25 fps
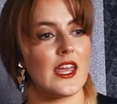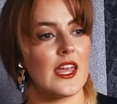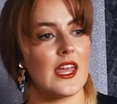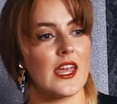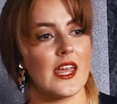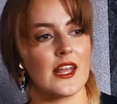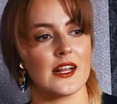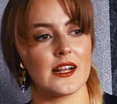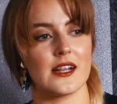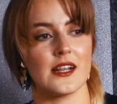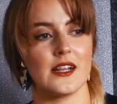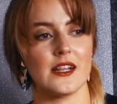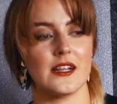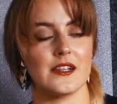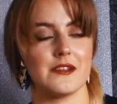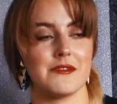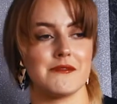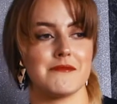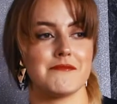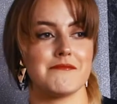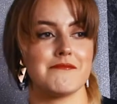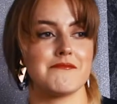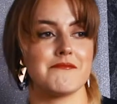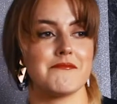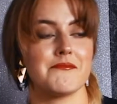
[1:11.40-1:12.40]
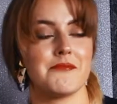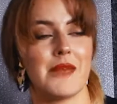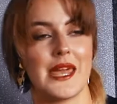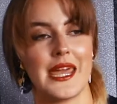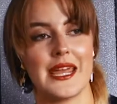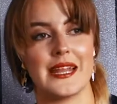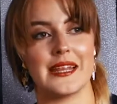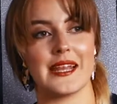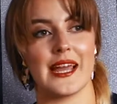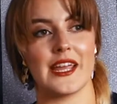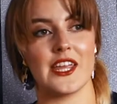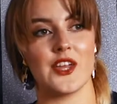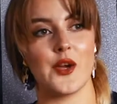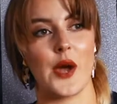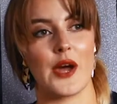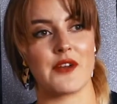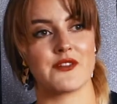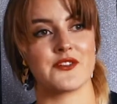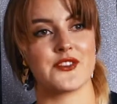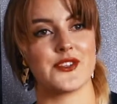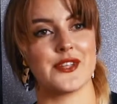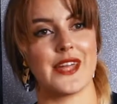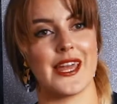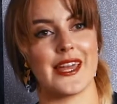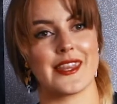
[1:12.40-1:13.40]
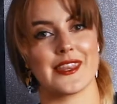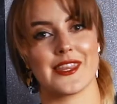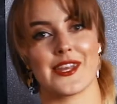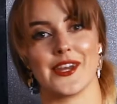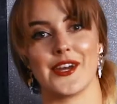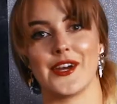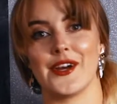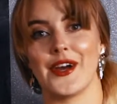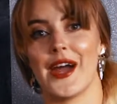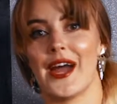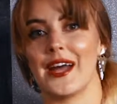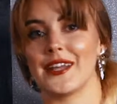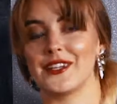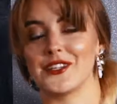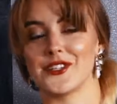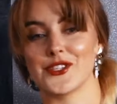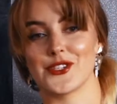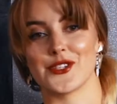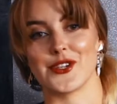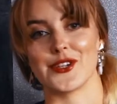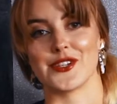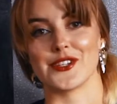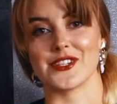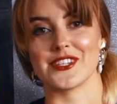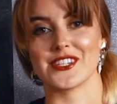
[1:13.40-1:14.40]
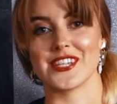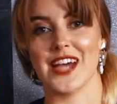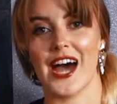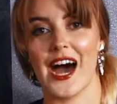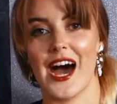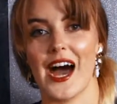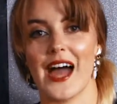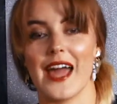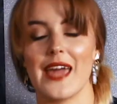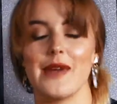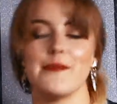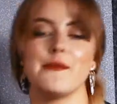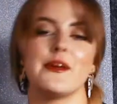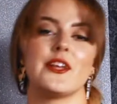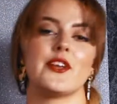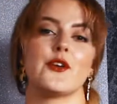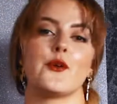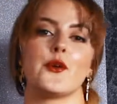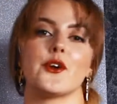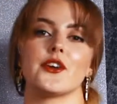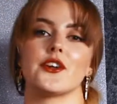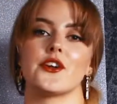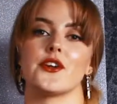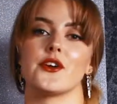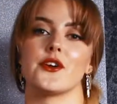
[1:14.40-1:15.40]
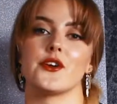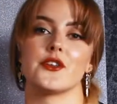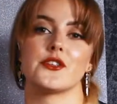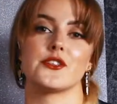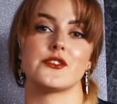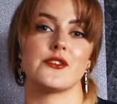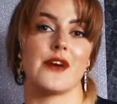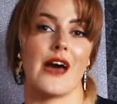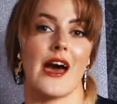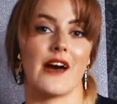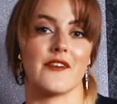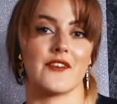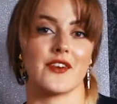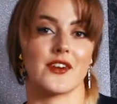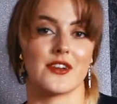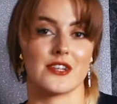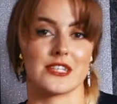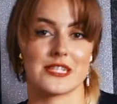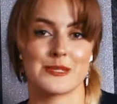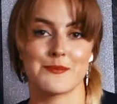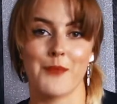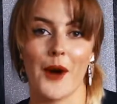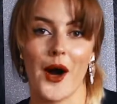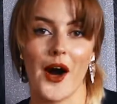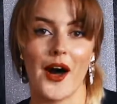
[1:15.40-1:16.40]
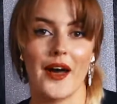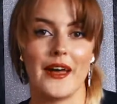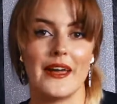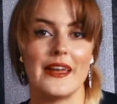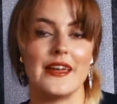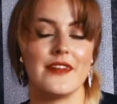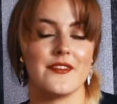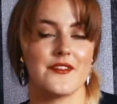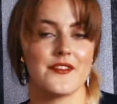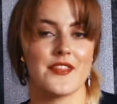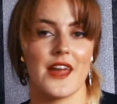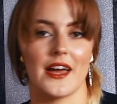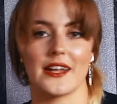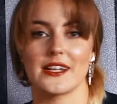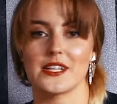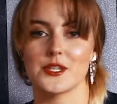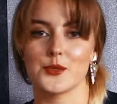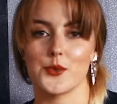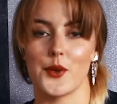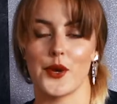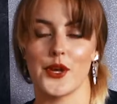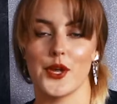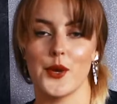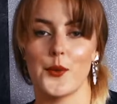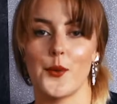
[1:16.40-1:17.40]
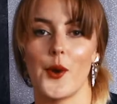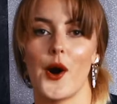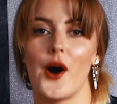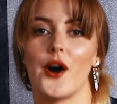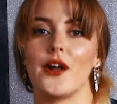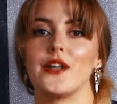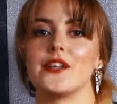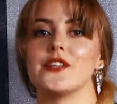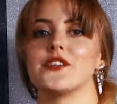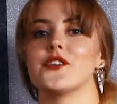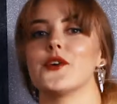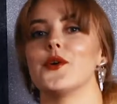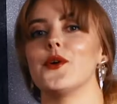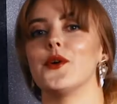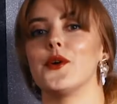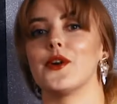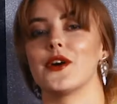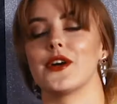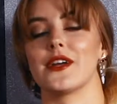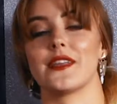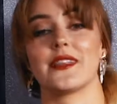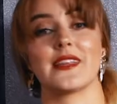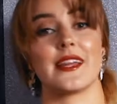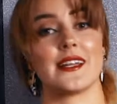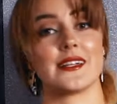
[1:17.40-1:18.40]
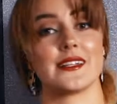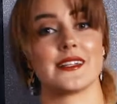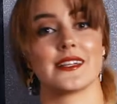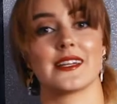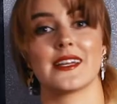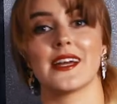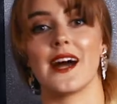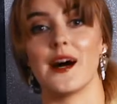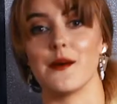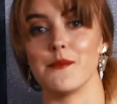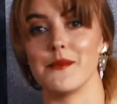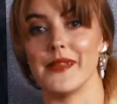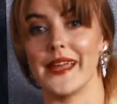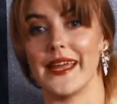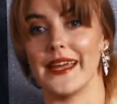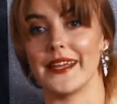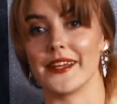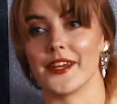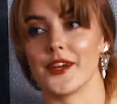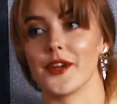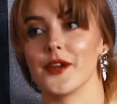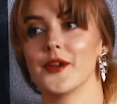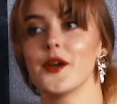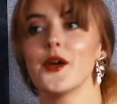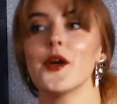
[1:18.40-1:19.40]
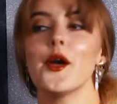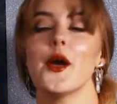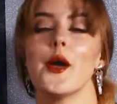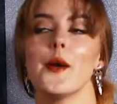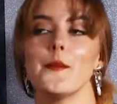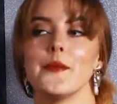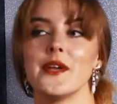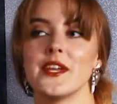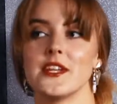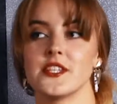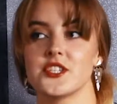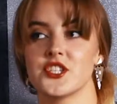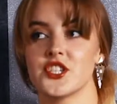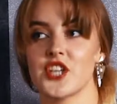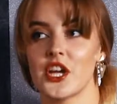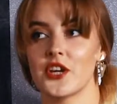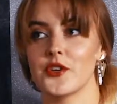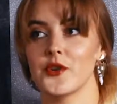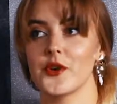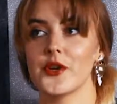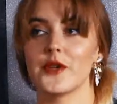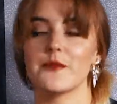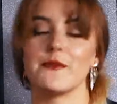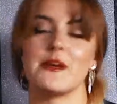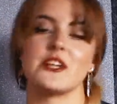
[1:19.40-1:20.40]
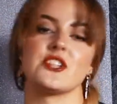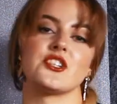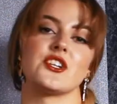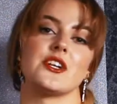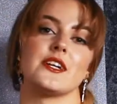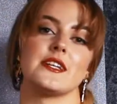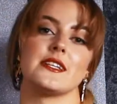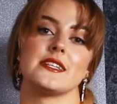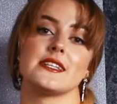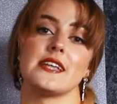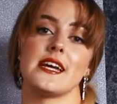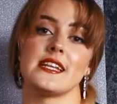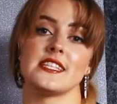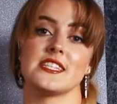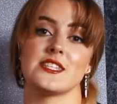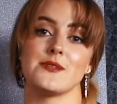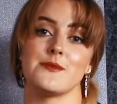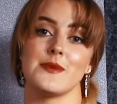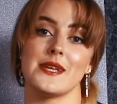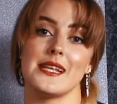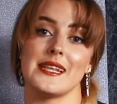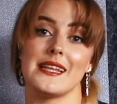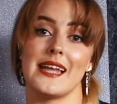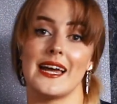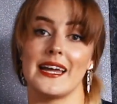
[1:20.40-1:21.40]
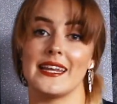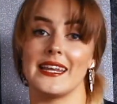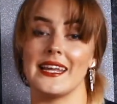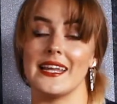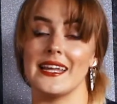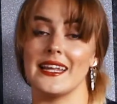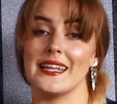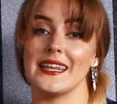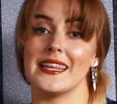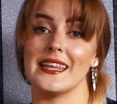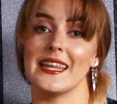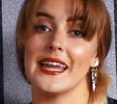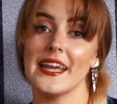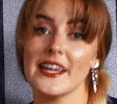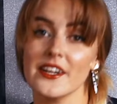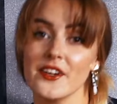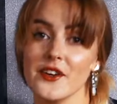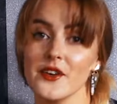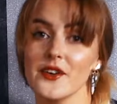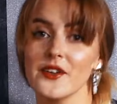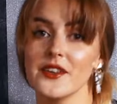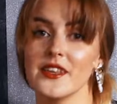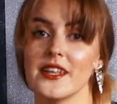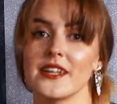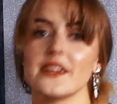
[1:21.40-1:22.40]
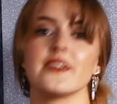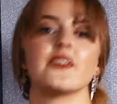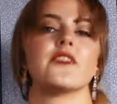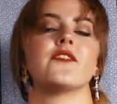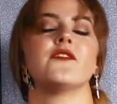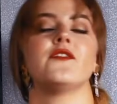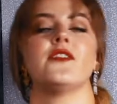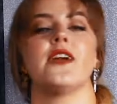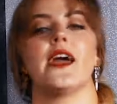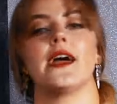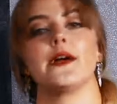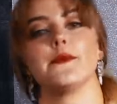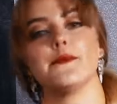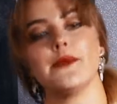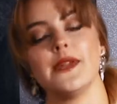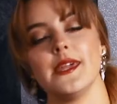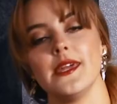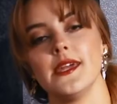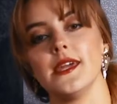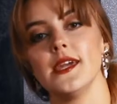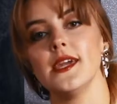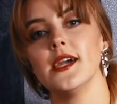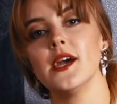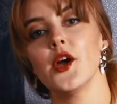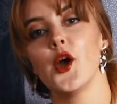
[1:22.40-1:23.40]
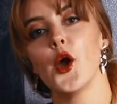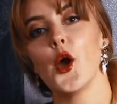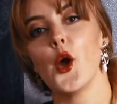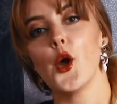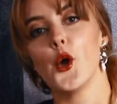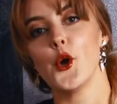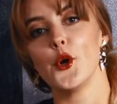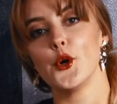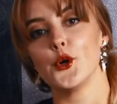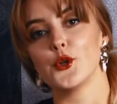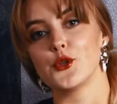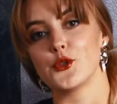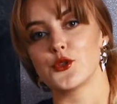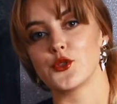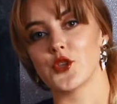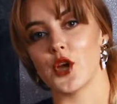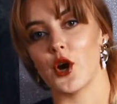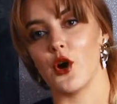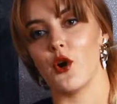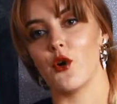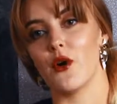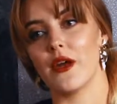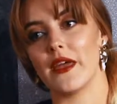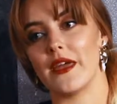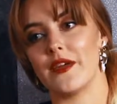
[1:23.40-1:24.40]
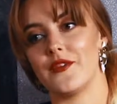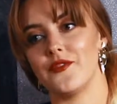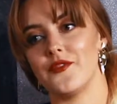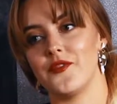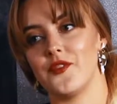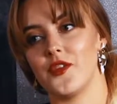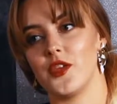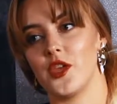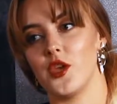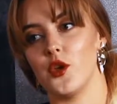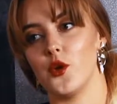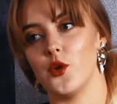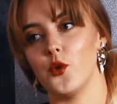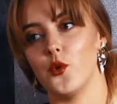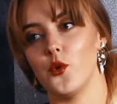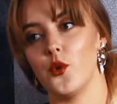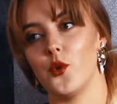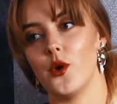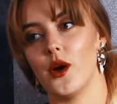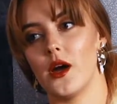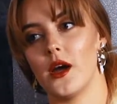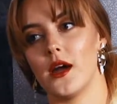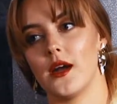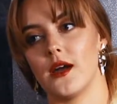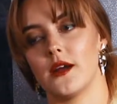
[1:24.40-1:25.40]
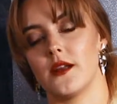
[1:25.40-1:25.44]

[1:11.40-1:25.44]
it'll mean that you have to get there at a certain time in order to have a good spot if that is what you want or then come later. Because general admission tends to be let in later than VIP. So if you